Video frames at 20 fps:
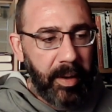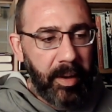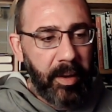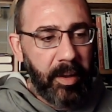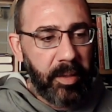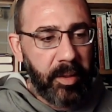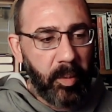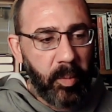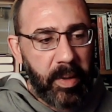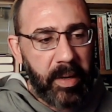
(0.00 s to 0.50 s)

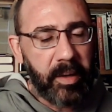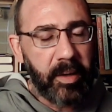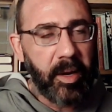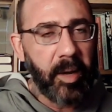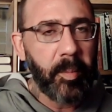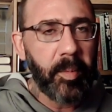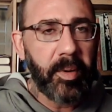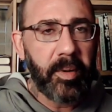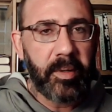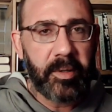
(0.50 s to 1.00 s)
The week
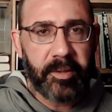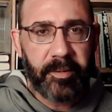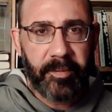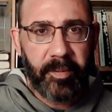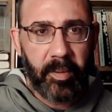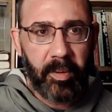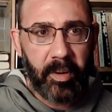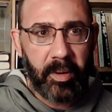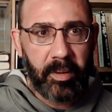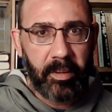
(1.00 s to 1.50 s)
number is
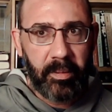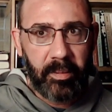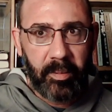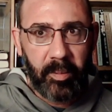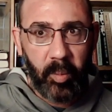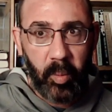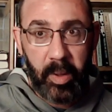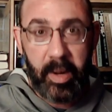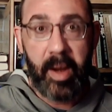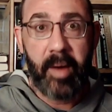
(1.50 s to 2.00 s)
for
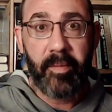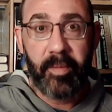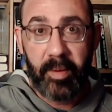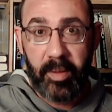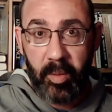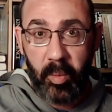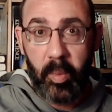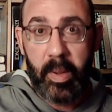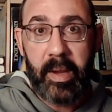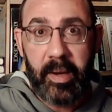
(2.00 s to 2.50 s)
whatever
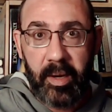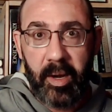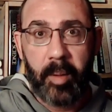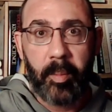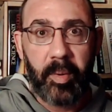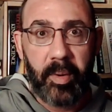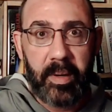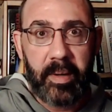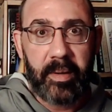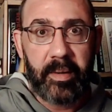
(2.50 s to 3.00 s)
the week
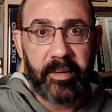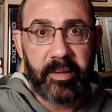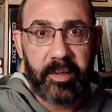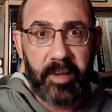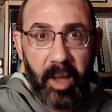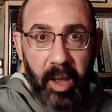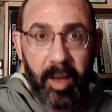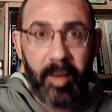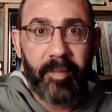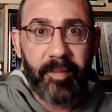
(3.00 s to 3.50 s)
number is
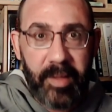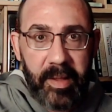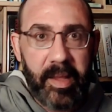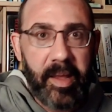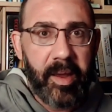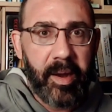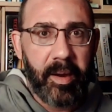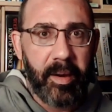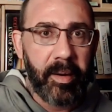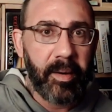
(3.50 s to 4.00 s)
of the
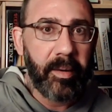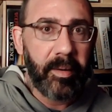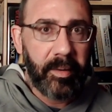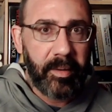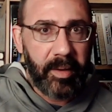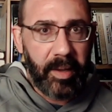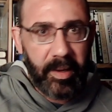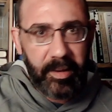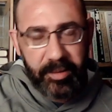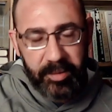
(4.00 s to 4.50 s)
year.
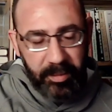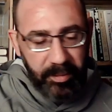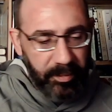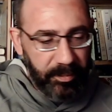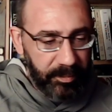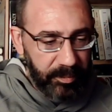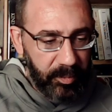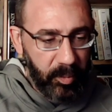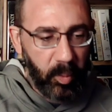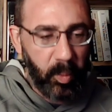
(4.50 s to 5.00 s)
Okay, so
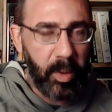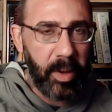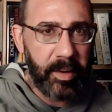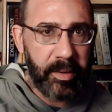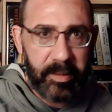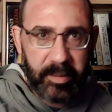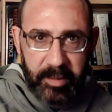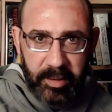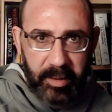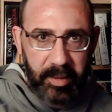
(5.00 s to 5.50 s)

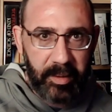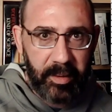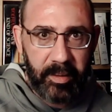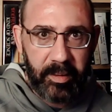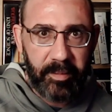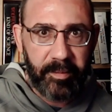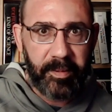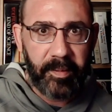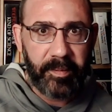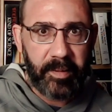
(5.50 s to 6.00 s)
1 to
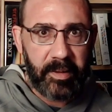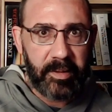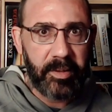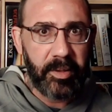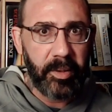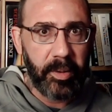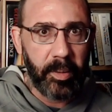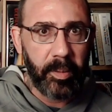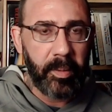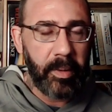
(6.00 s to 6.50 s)

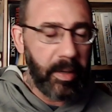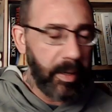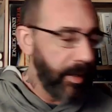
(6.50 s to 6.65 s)
52.